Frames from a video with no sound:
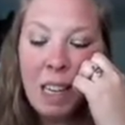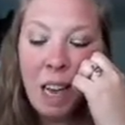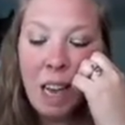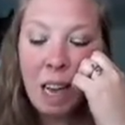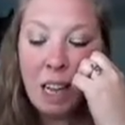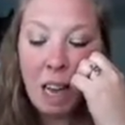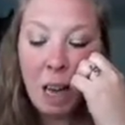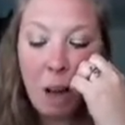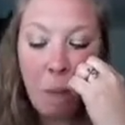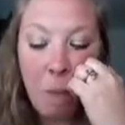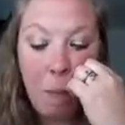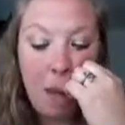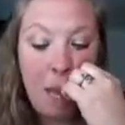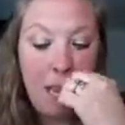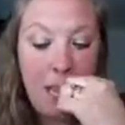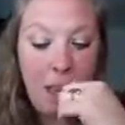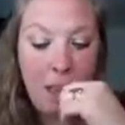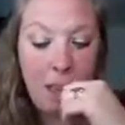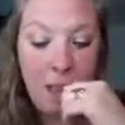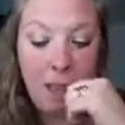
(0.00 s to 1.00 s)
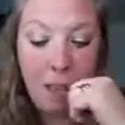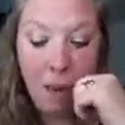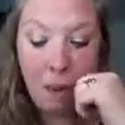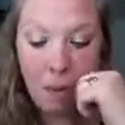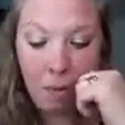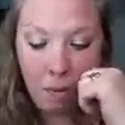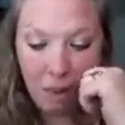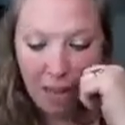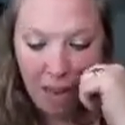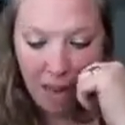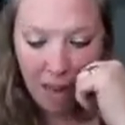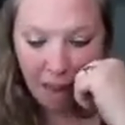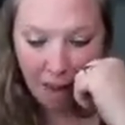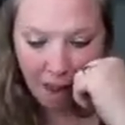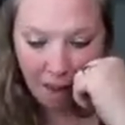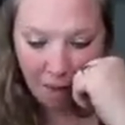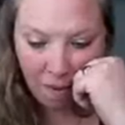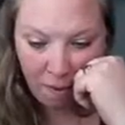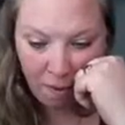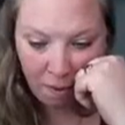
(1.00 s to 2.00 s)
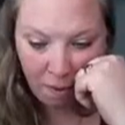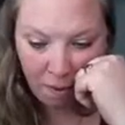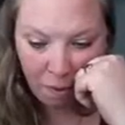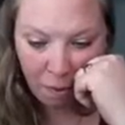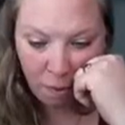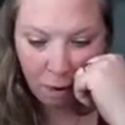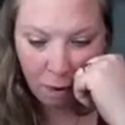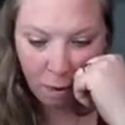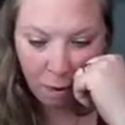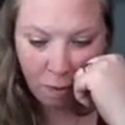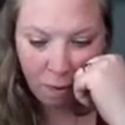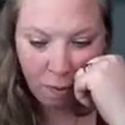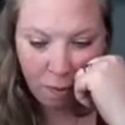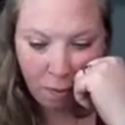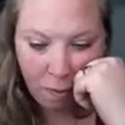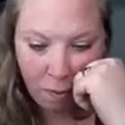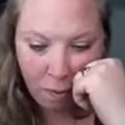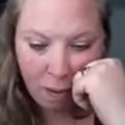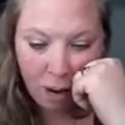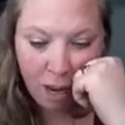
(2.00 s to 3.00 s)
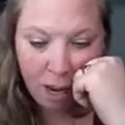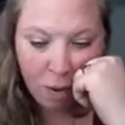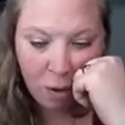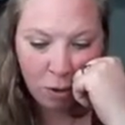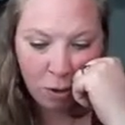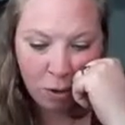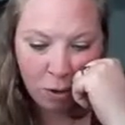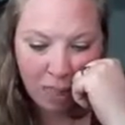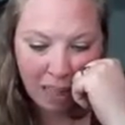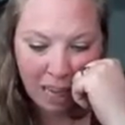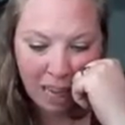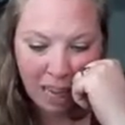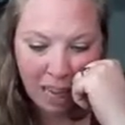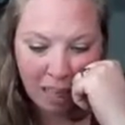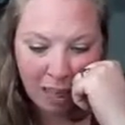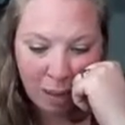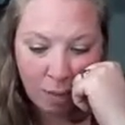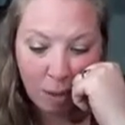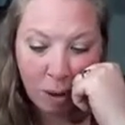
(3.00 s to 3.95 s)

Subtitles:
And that'll be, so they have rows of 300 teeth,